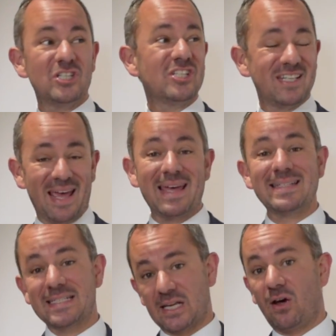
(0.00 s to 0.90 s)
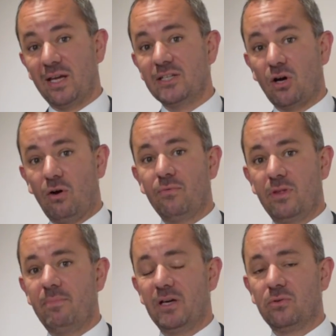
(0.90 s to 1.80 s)
stairs side of
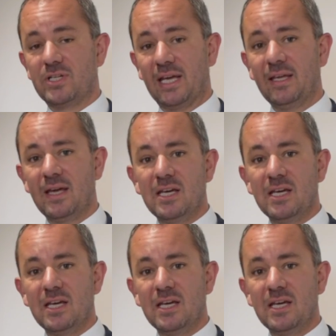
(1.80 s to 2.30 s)
the building.